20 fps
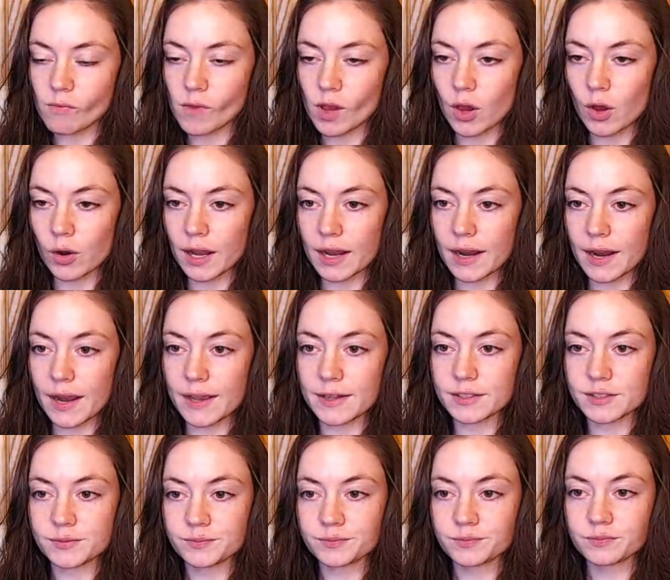Okay,
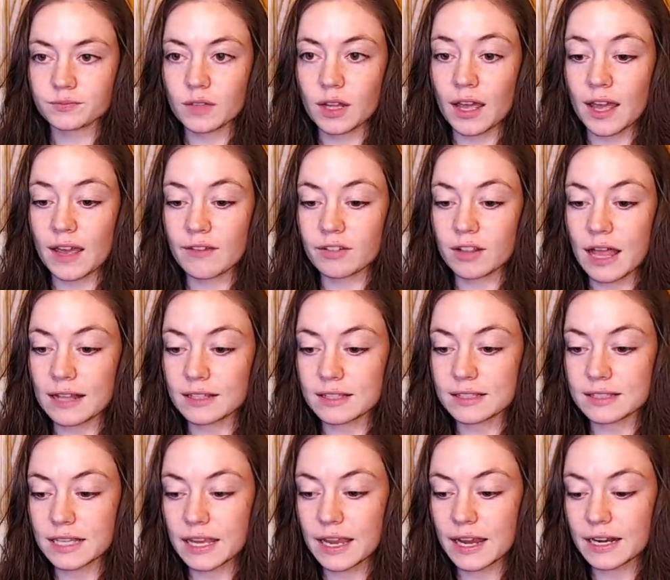guys. I have a lot to
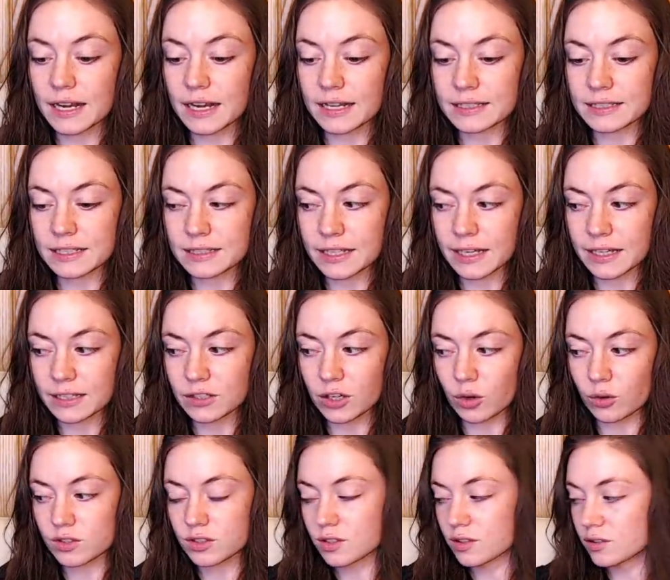say, and I did take
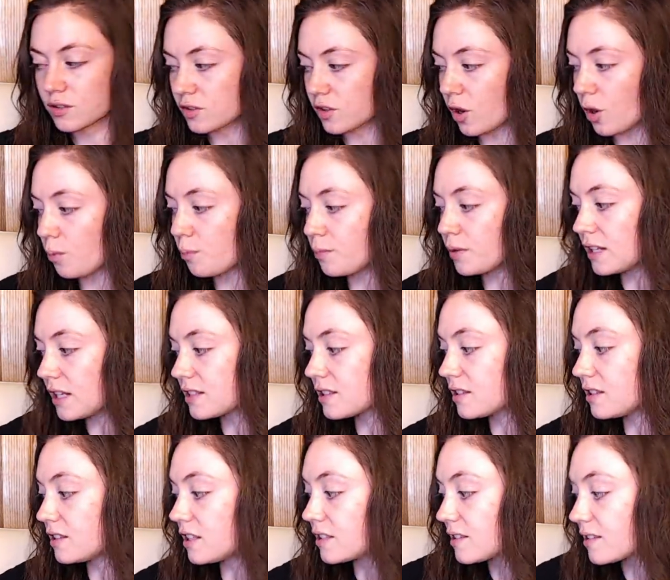notes. So, but this
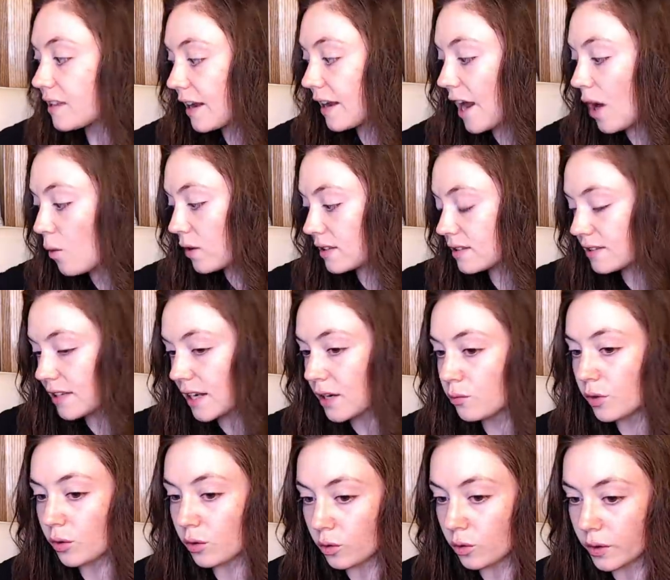thing I want to say
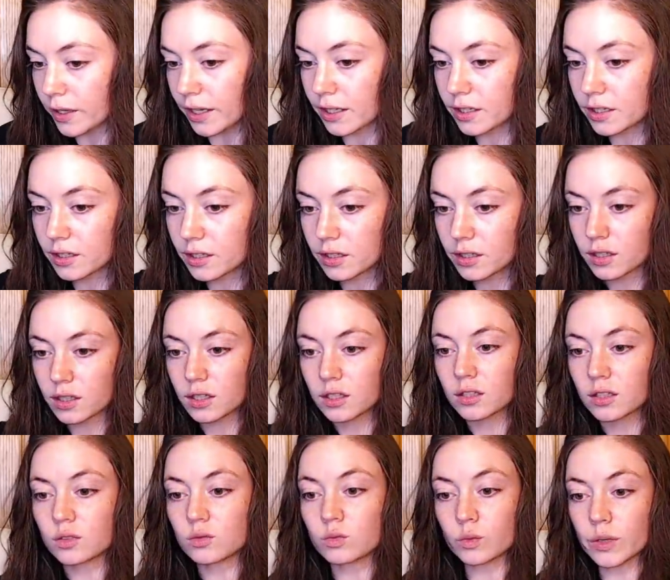real quick.
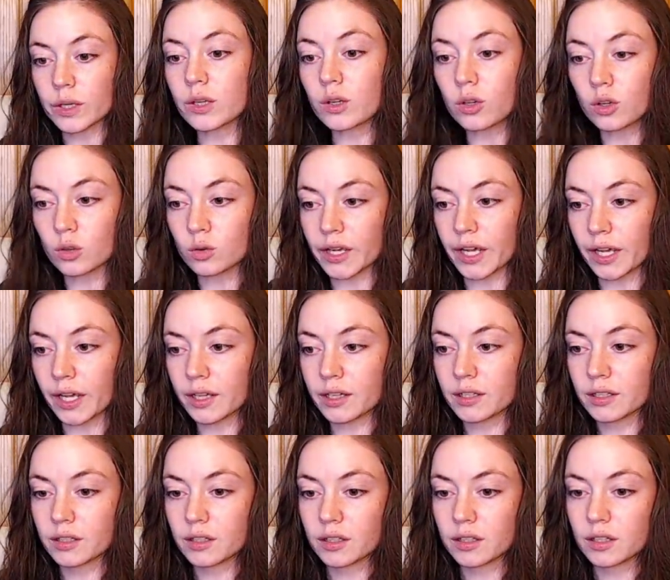Real quick,
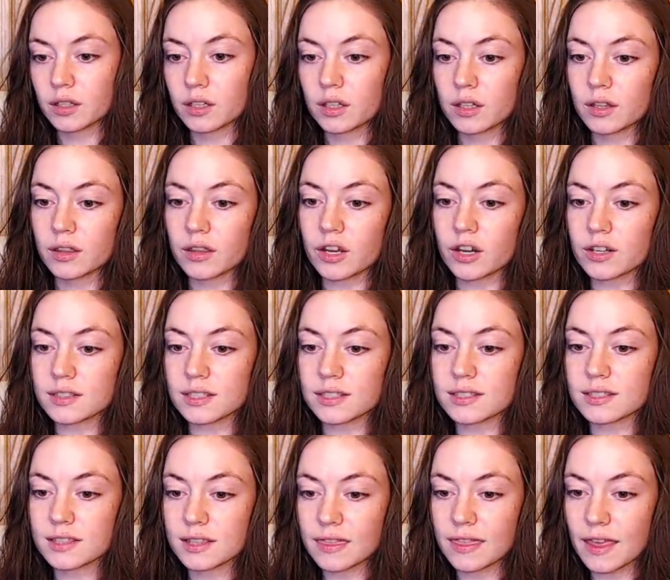there is this
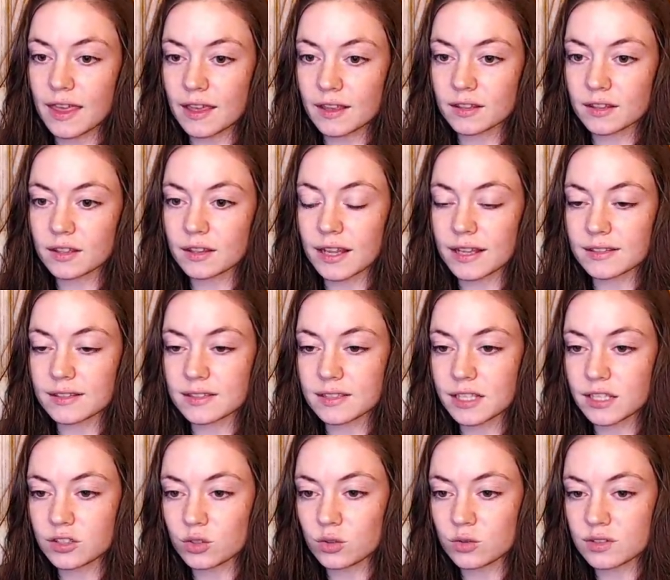thing that
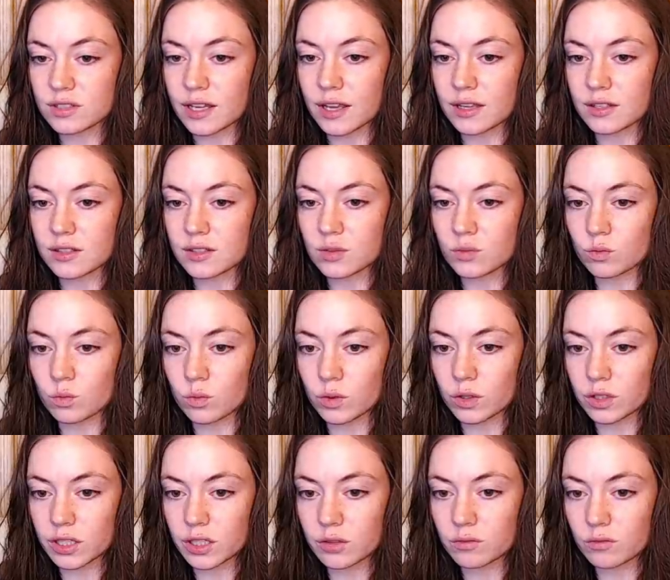C2 says,
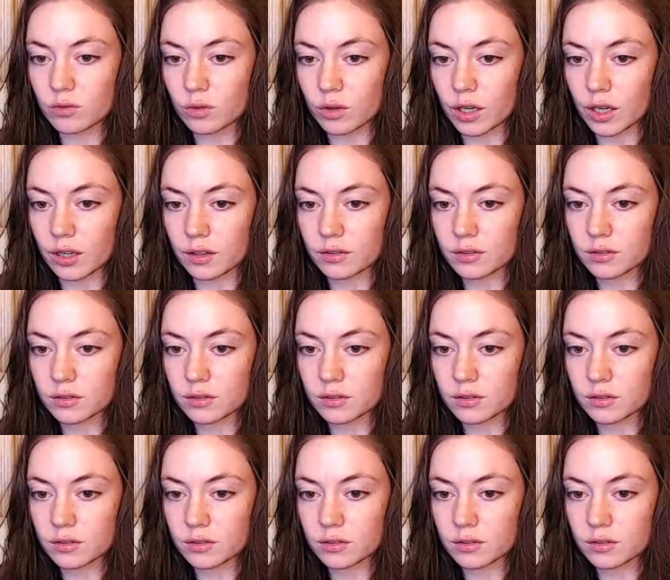really, okay.